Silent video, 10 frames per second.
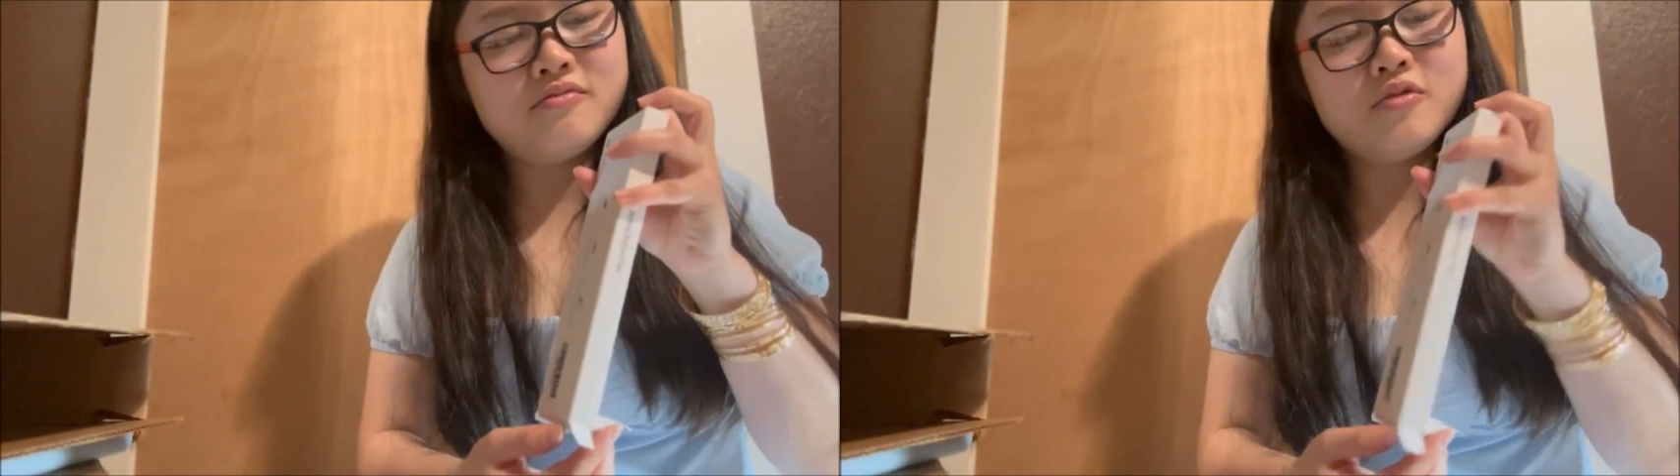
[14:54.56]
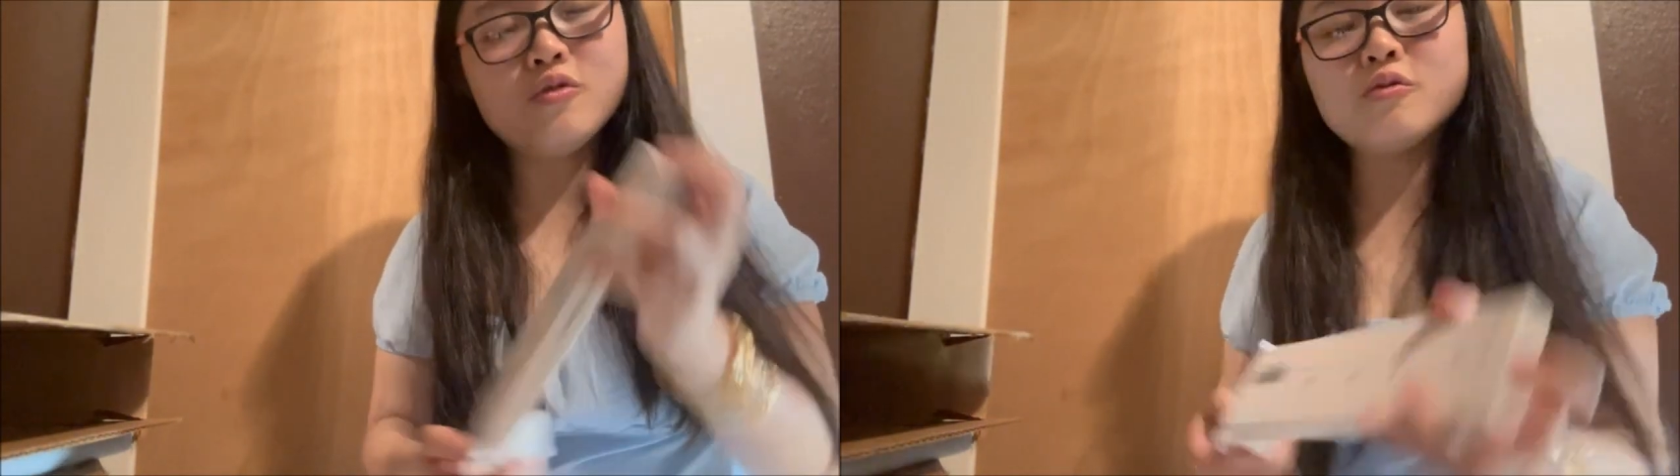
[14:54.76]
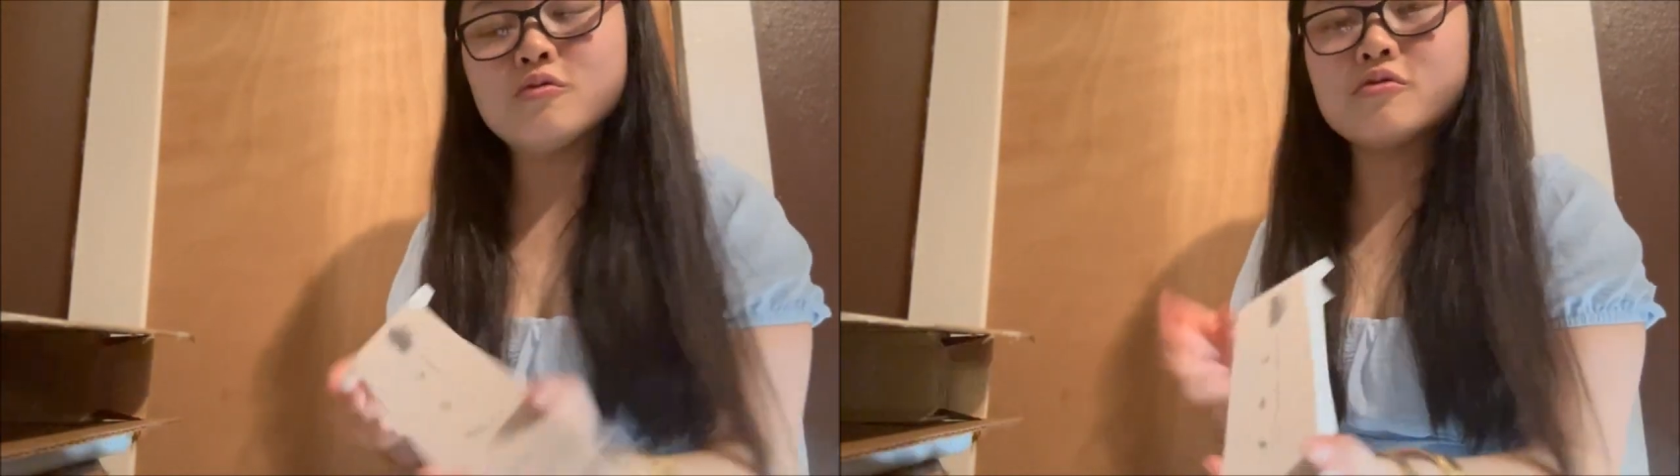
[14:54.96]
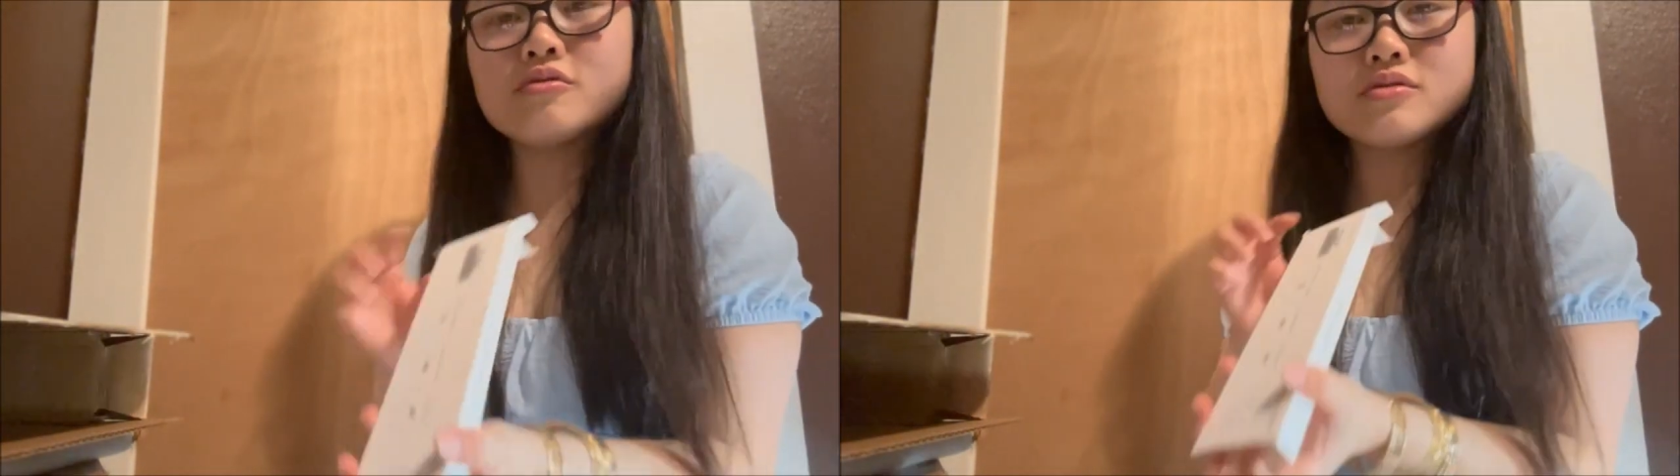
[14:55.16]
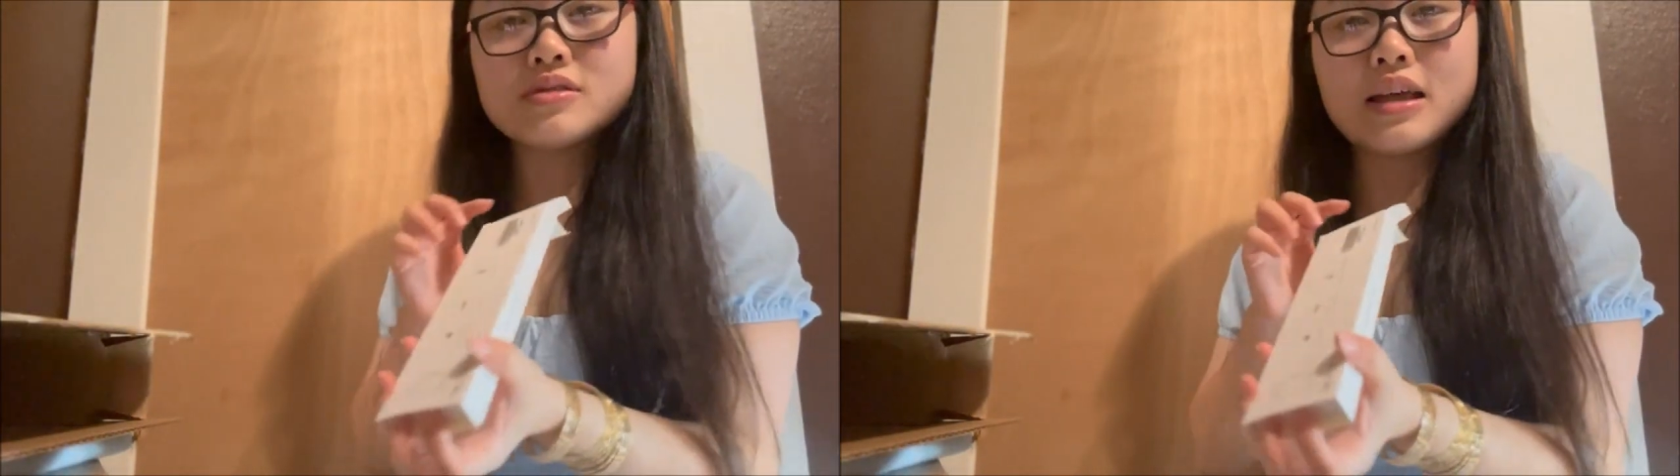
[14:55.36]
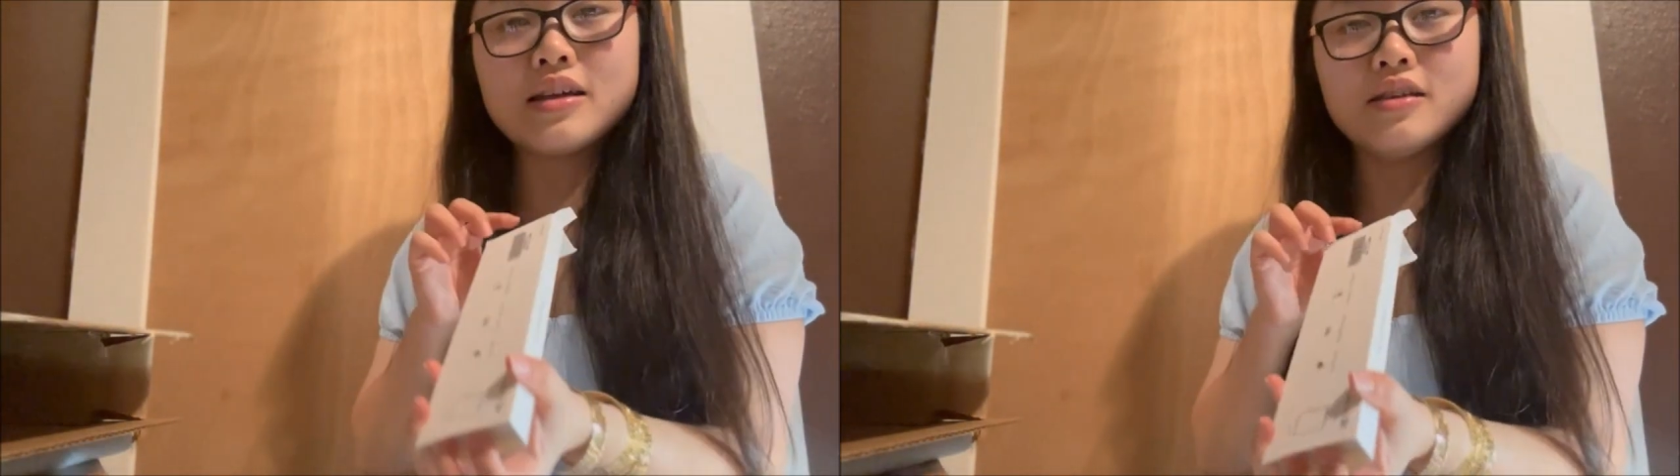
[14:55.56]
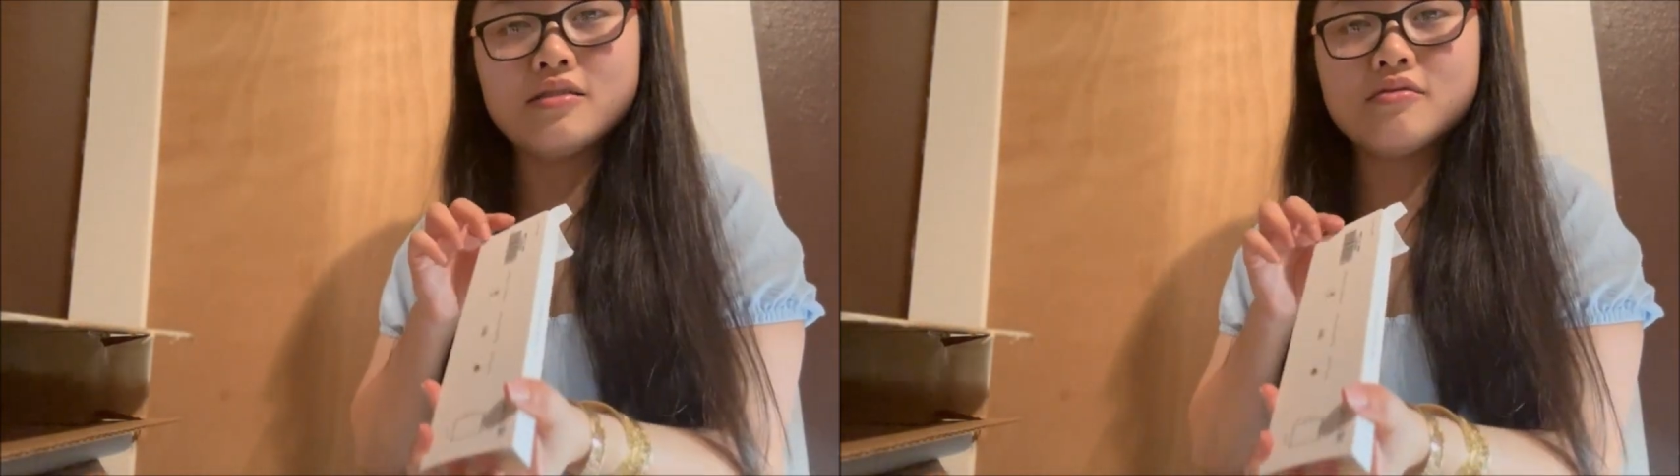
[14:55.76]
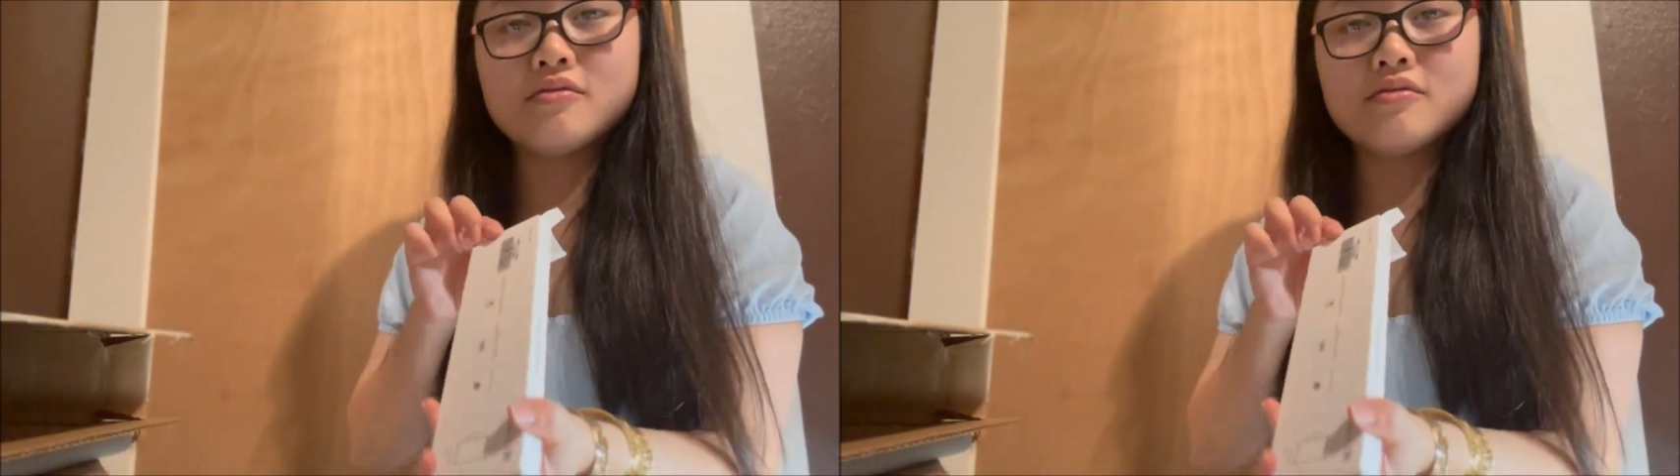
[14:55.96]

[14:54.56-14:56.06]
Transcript: Oh, you can slide.